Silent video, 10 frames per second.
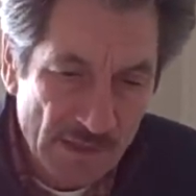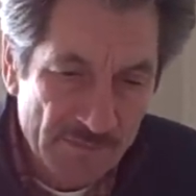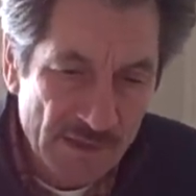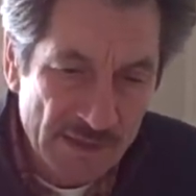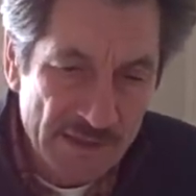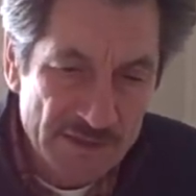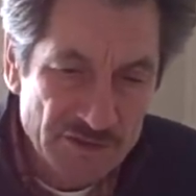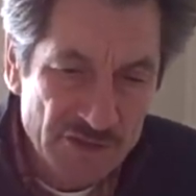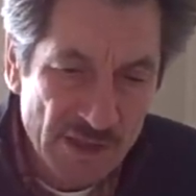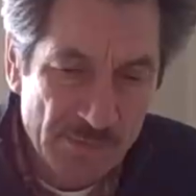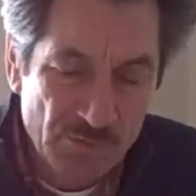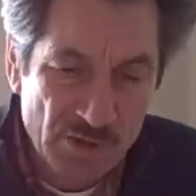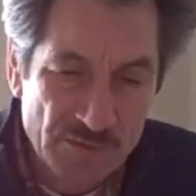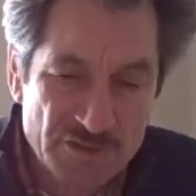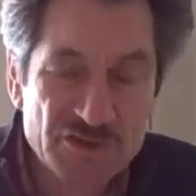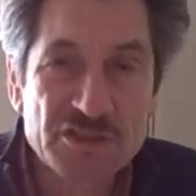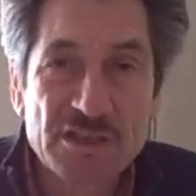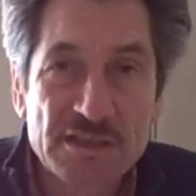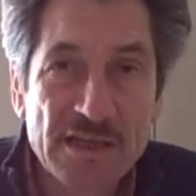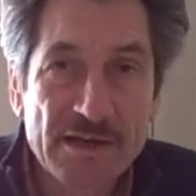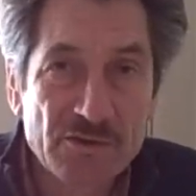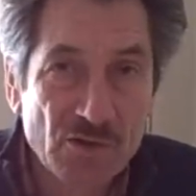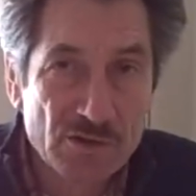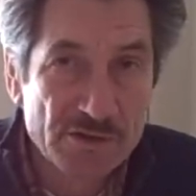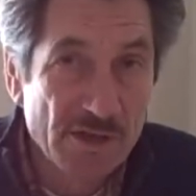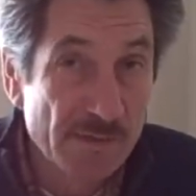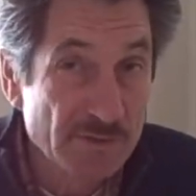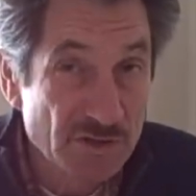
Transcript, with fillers: then I got a job where I was sitting down all the time,